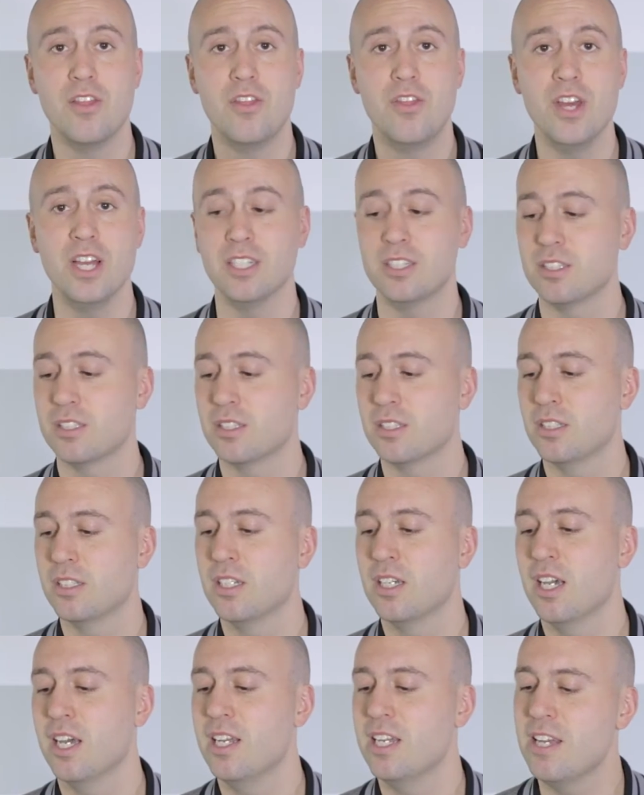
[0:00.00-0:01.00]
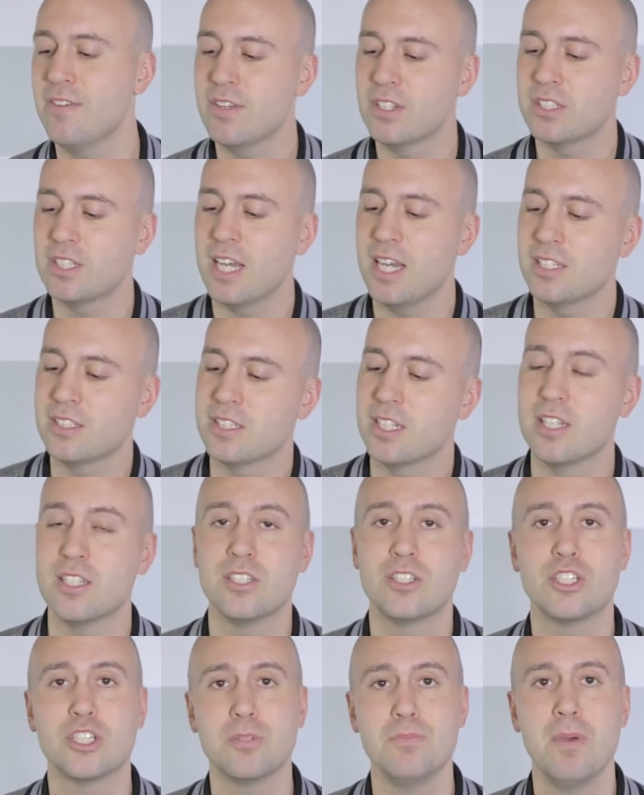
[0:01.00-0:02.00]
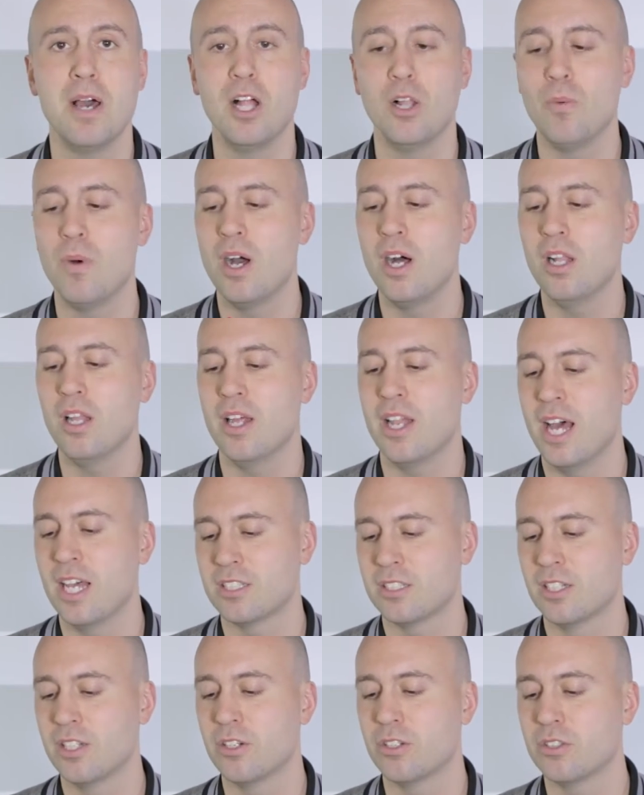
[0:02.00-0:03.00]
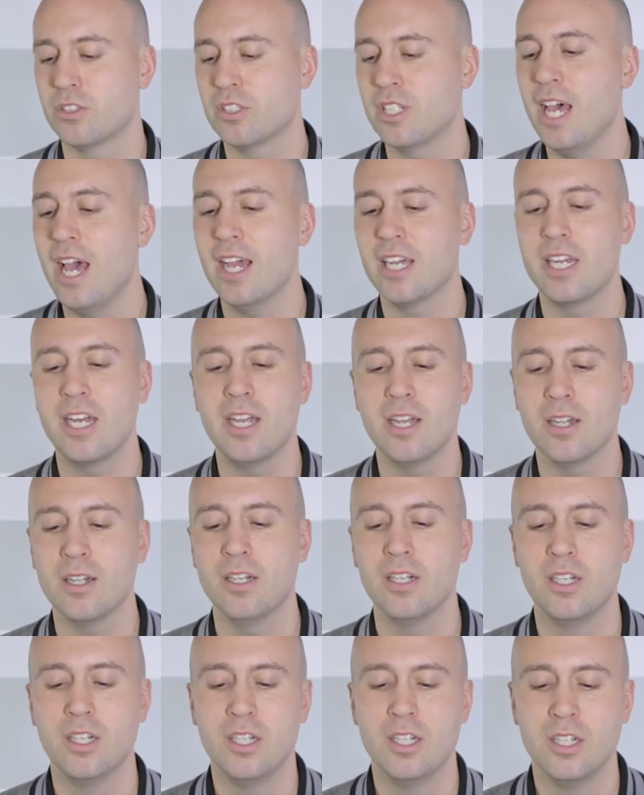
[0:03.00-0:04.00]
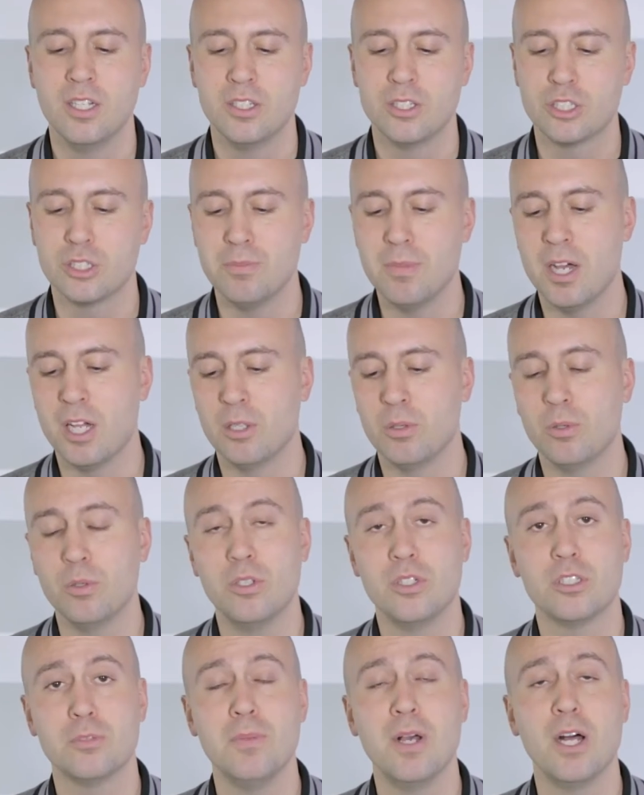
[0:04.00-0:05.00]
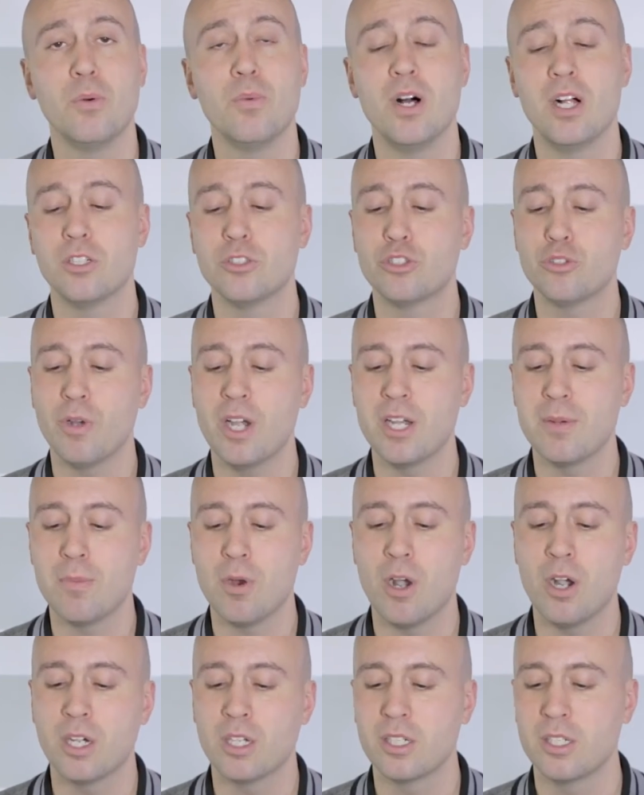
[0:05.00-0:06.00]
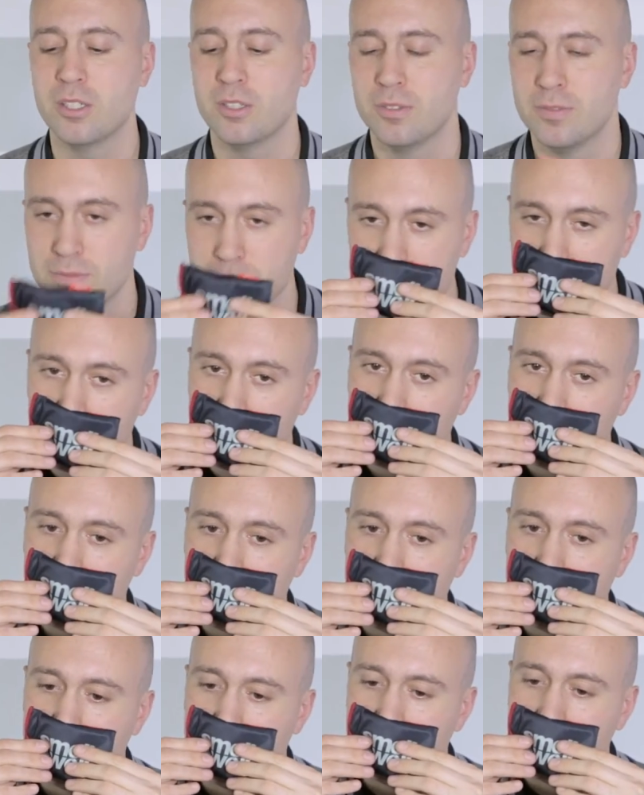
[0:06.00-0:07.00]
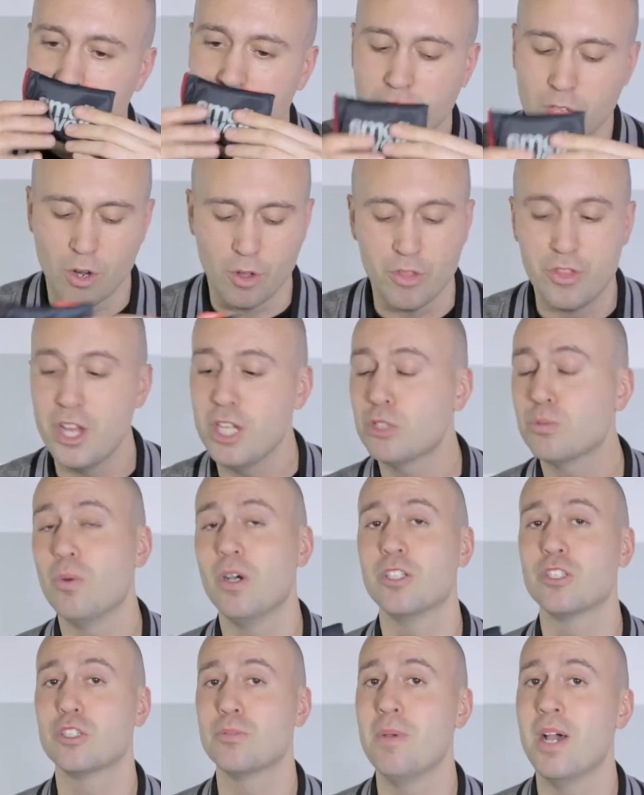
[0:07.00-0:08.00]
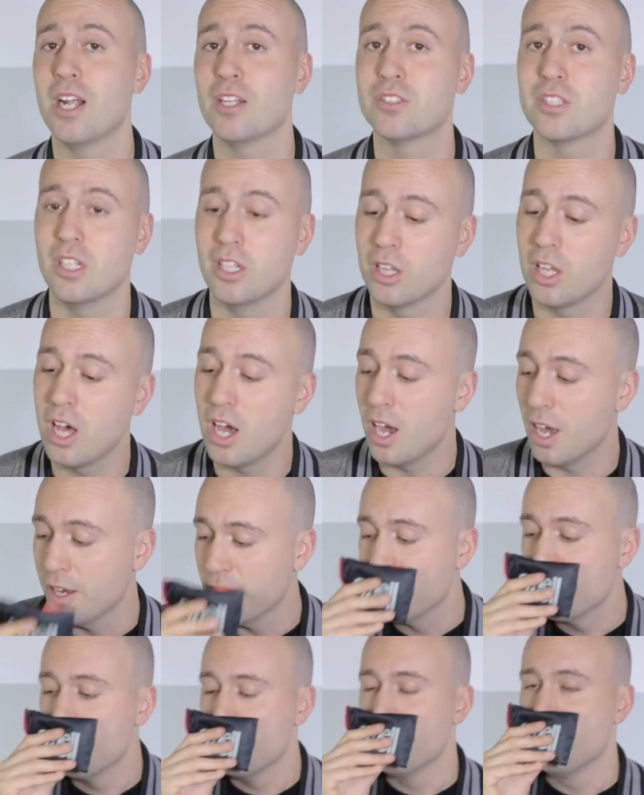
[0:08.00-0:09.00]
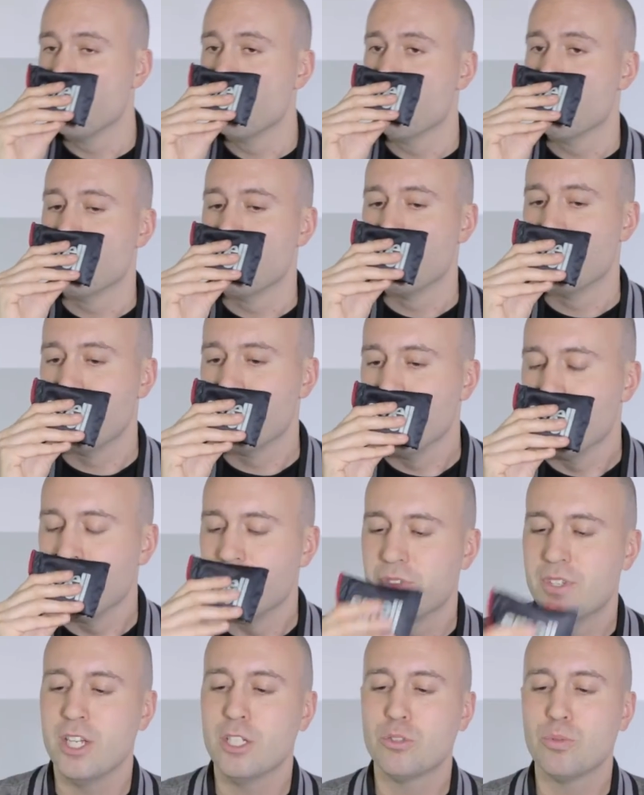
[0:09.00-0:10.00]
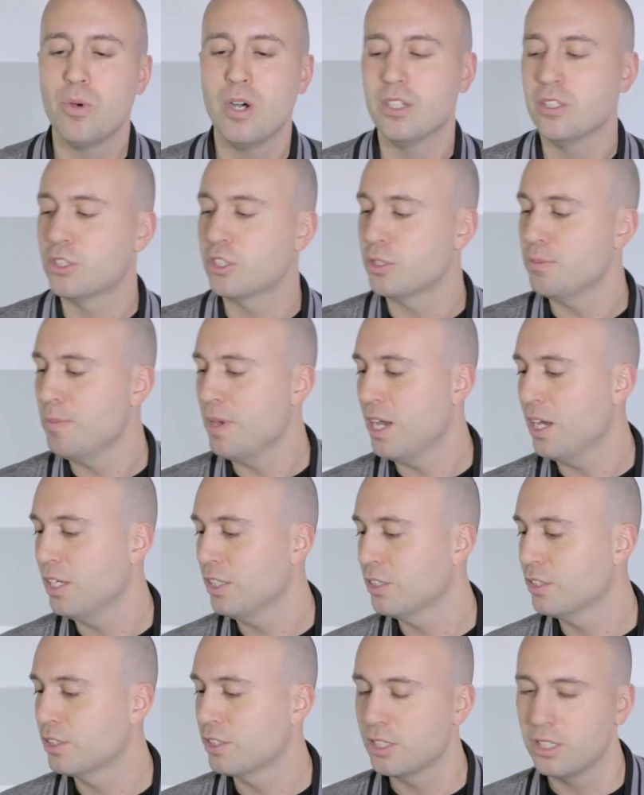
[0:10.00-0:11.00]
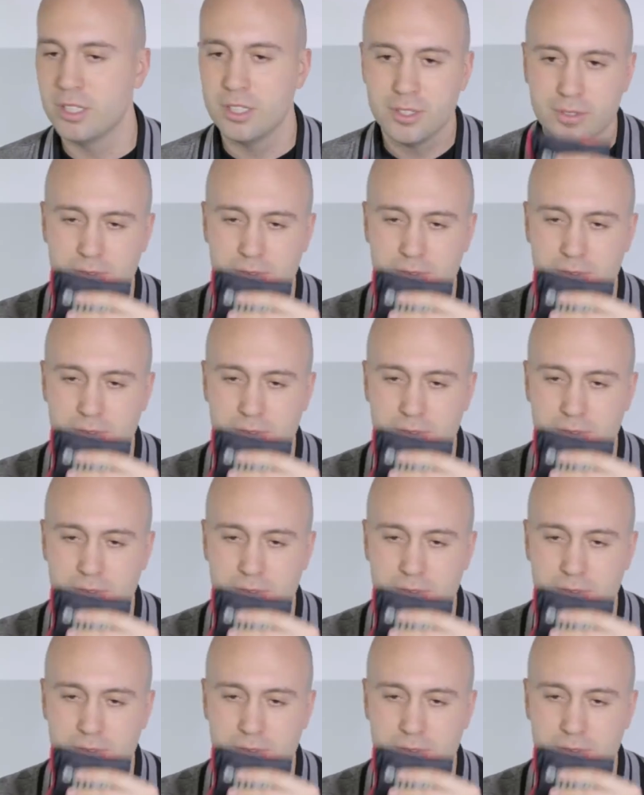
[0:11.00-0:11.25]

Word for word: this. It even says smell well and has a little tag here, smell, smell well trademark. Oh, this one smells a lot. This one smells